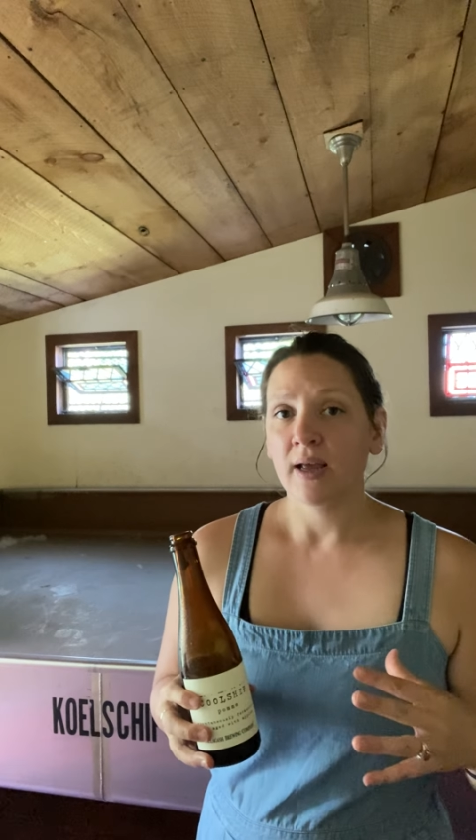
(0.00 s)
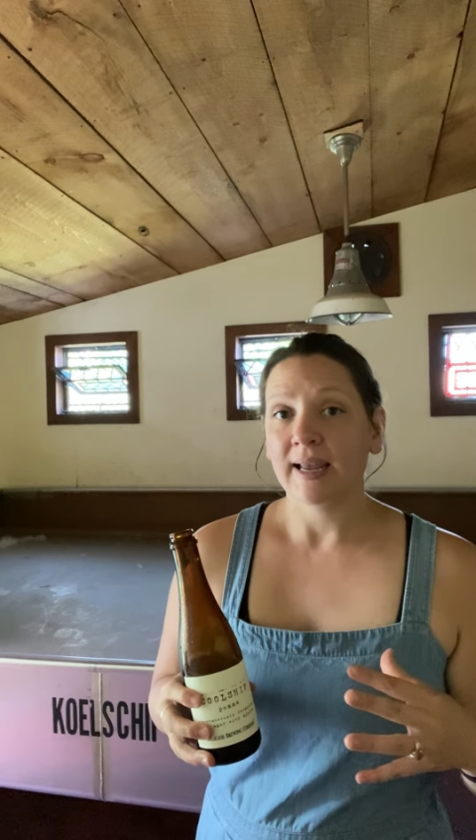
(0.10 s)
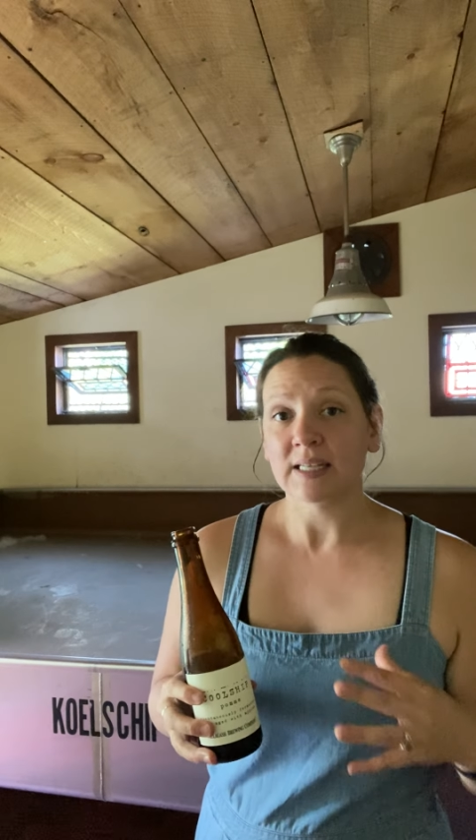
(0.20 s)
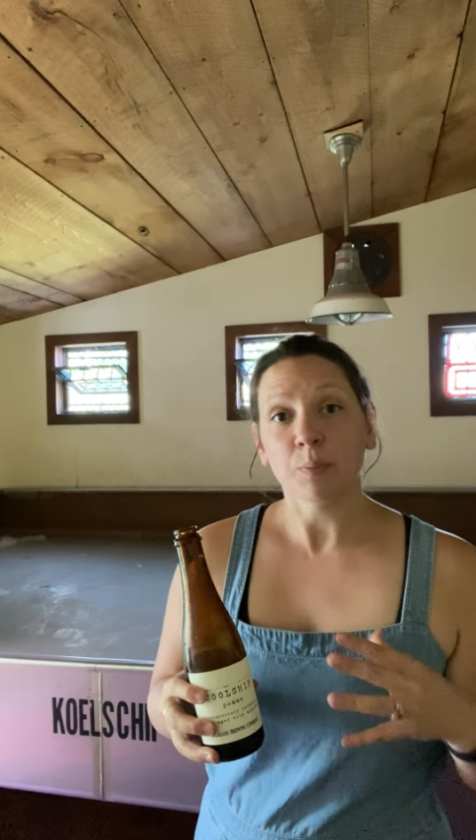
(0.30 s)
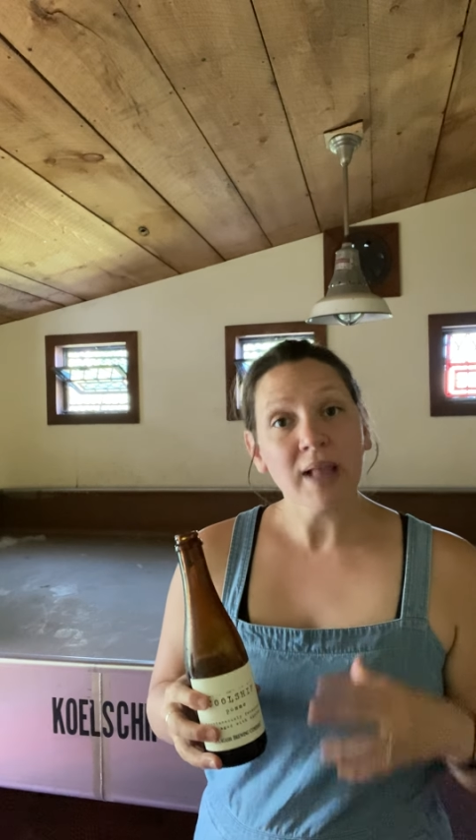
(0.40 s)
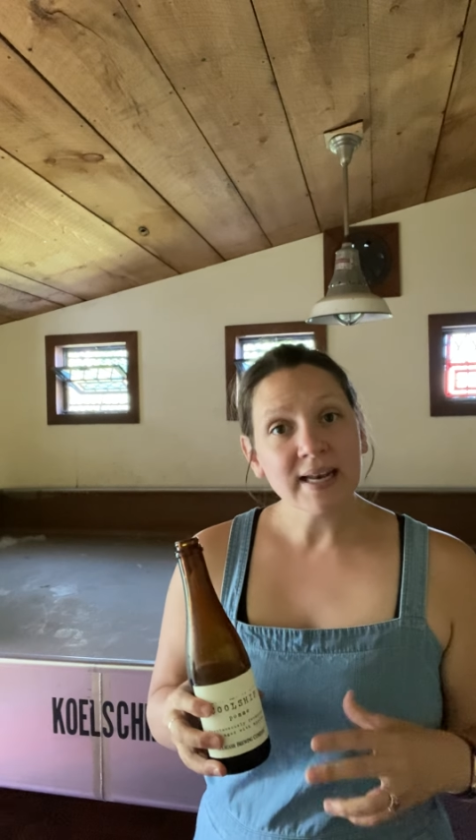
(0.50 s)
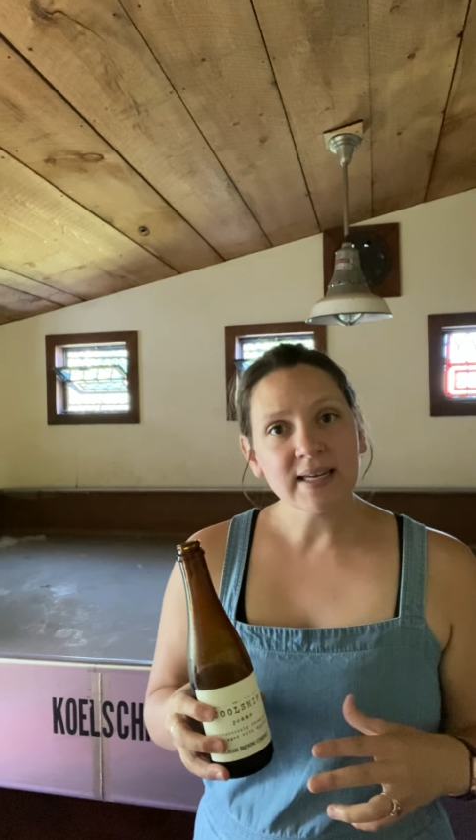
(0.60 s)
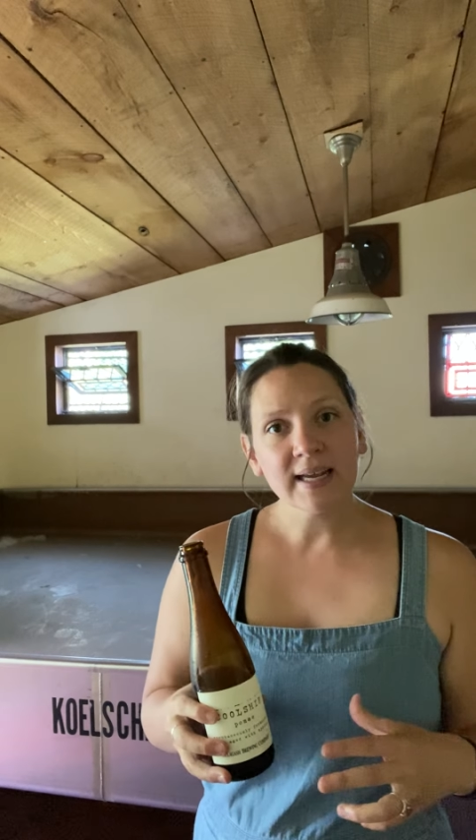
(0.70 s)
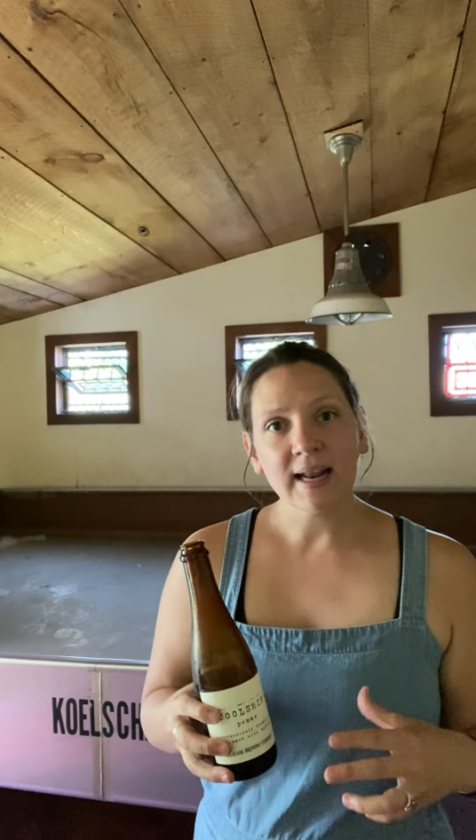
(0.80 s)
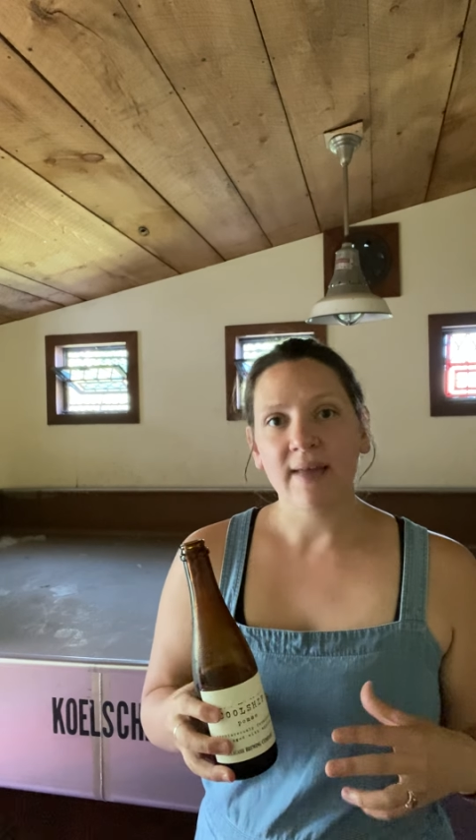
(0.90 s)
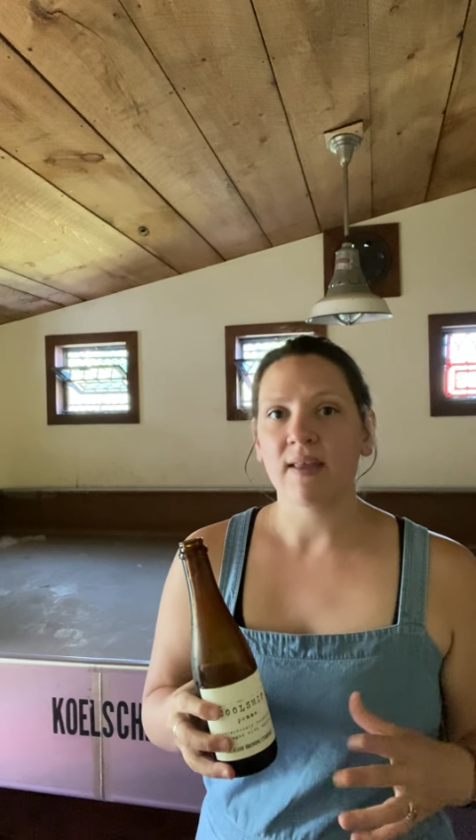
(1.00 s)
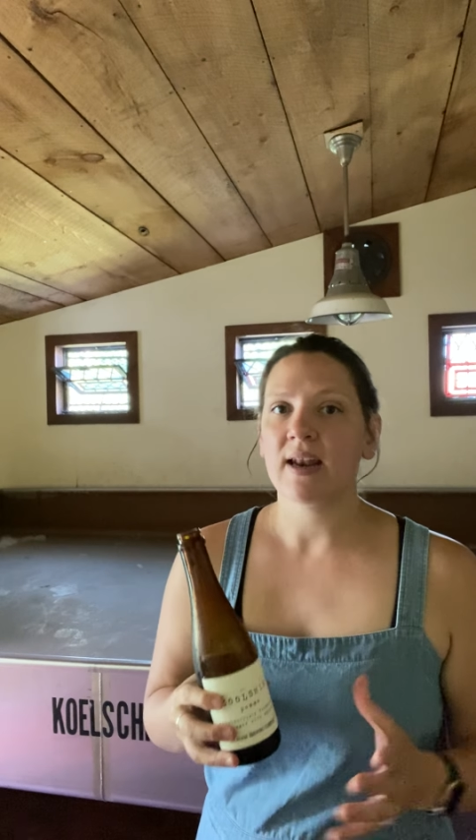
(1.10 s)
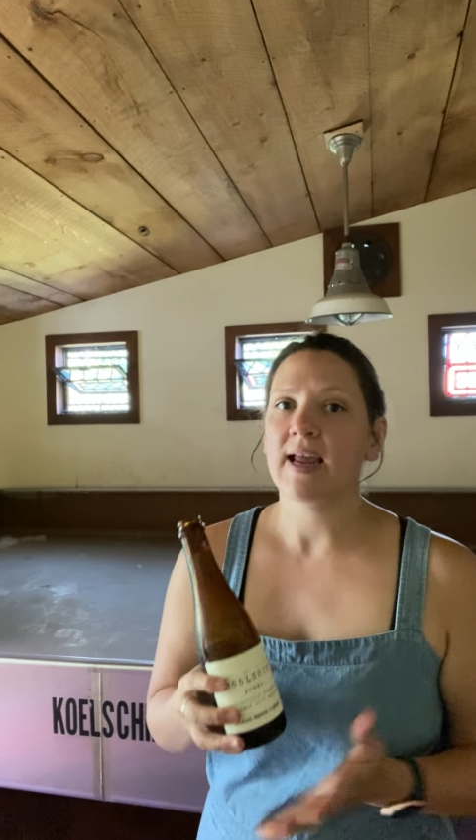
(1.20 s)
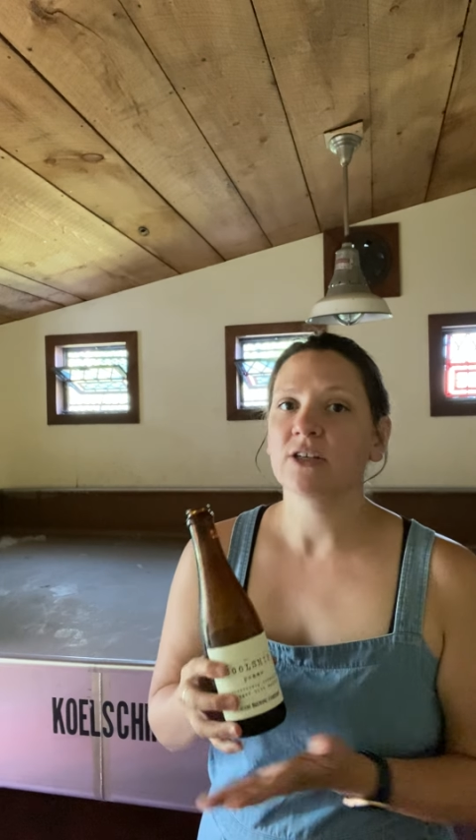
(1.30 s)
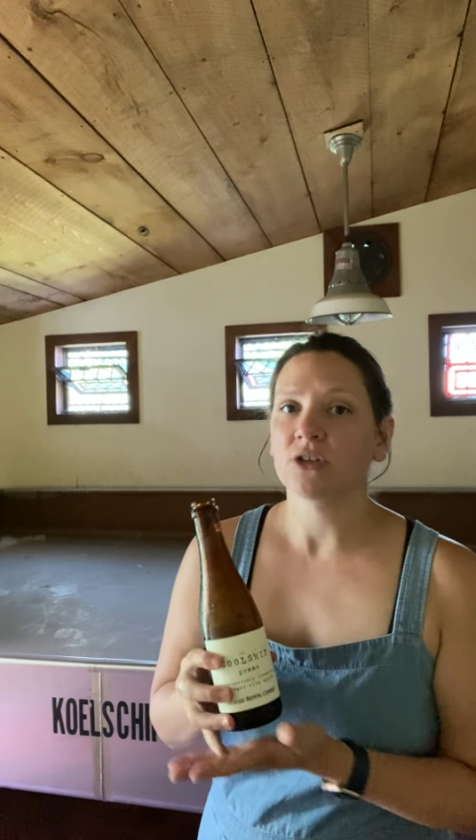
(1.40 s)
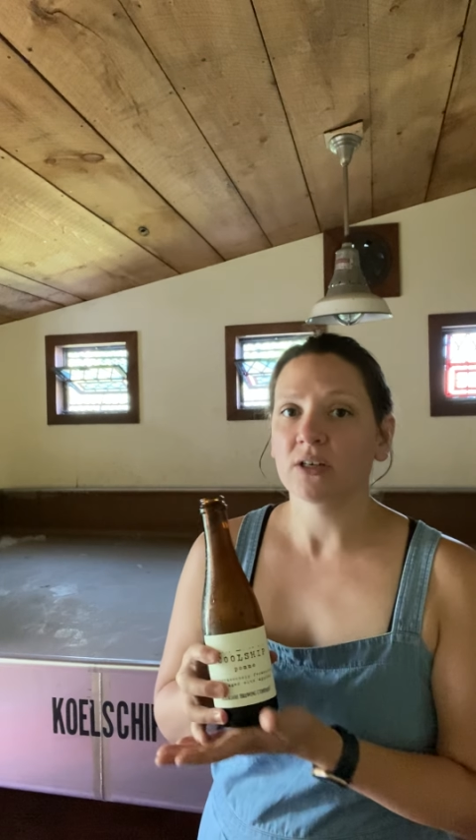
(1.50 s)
gets blended and then aged